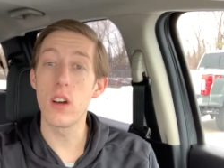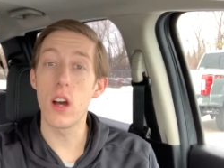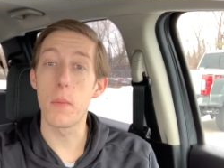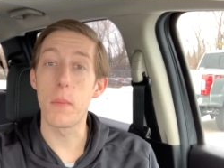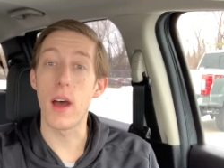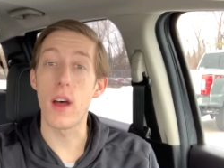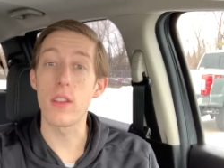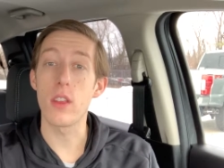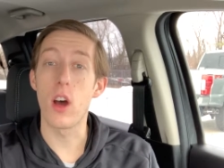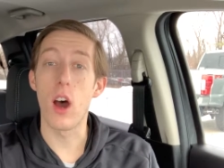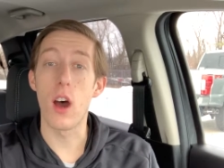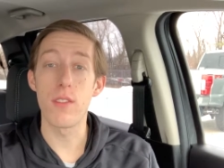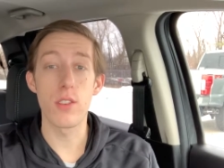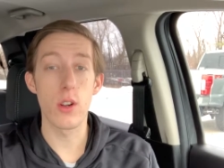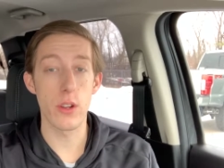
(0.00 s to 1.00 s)
about the
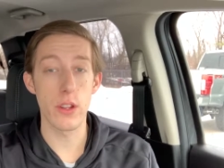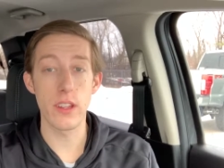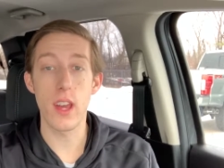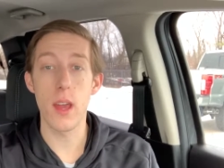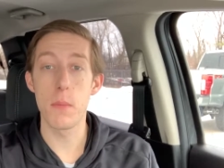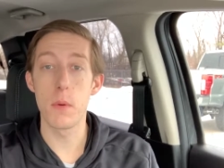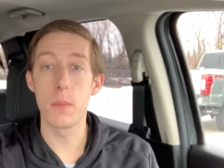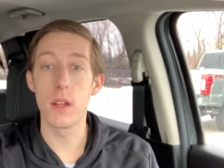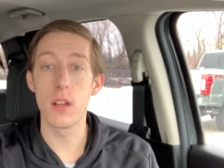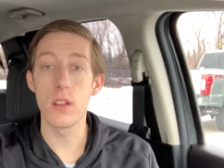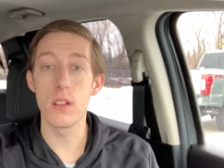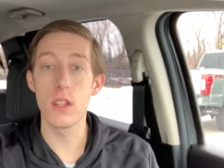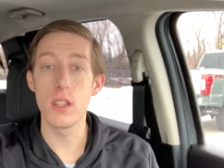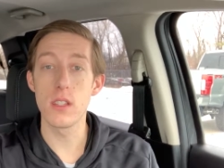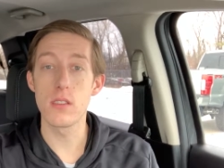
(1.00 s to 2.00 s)
off-roading
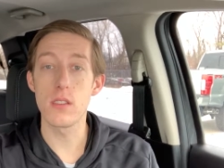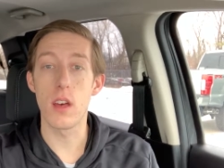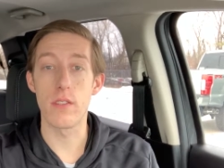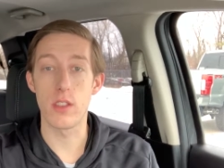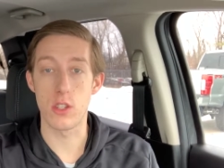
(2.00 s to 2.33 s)
capabilities of